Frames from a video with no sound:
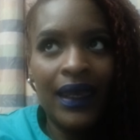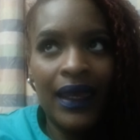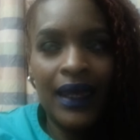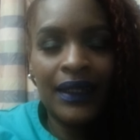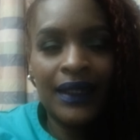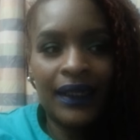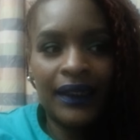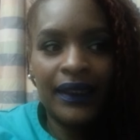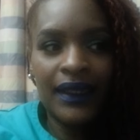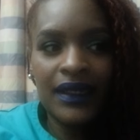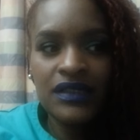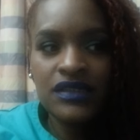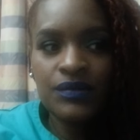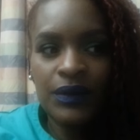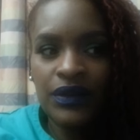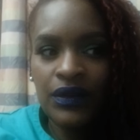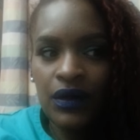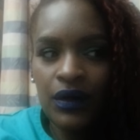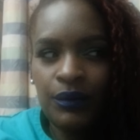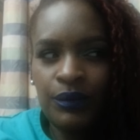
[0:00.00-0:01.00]
And I guess
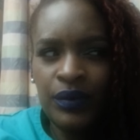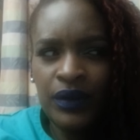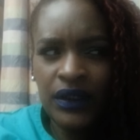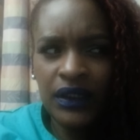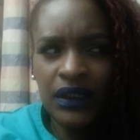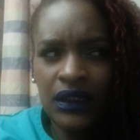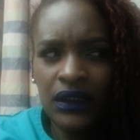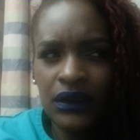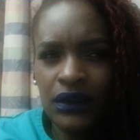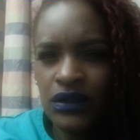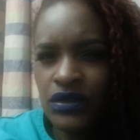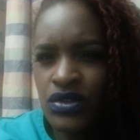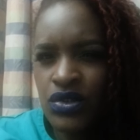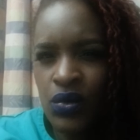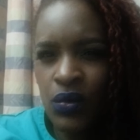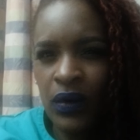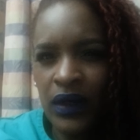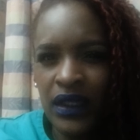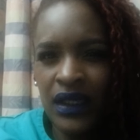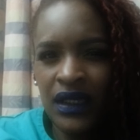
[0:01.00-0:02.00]
with her putting
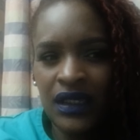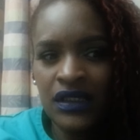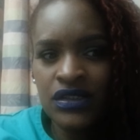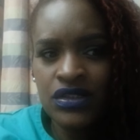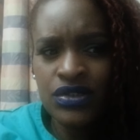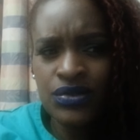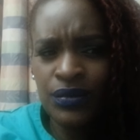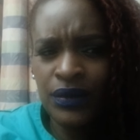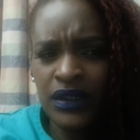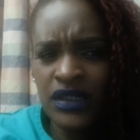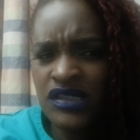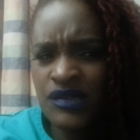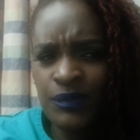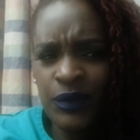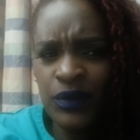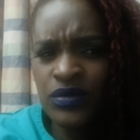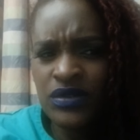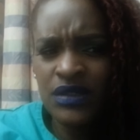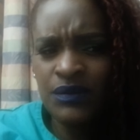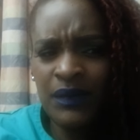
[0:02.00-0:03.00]
Latoya into it, it's
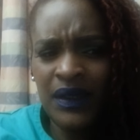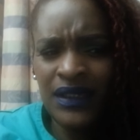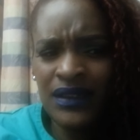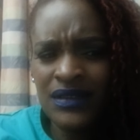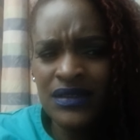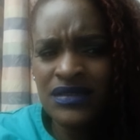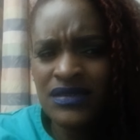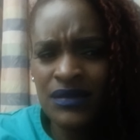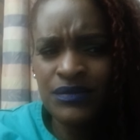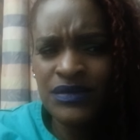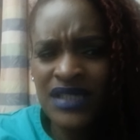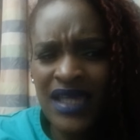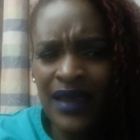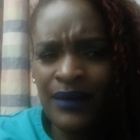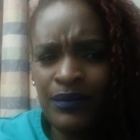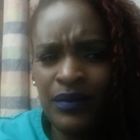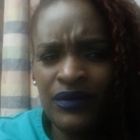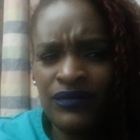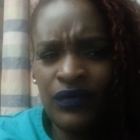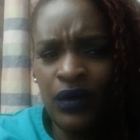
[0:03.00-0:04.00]
supposed to mean it's some
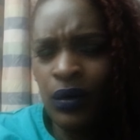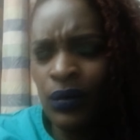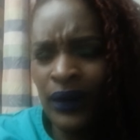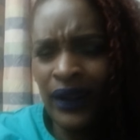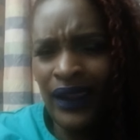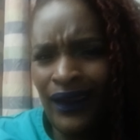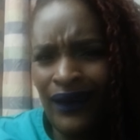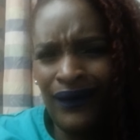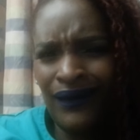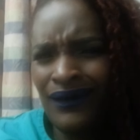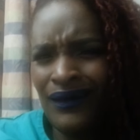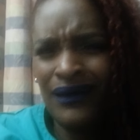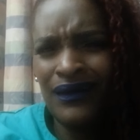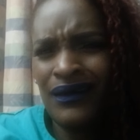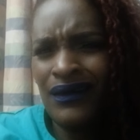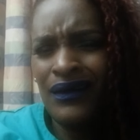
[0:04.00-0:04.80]
type of okay.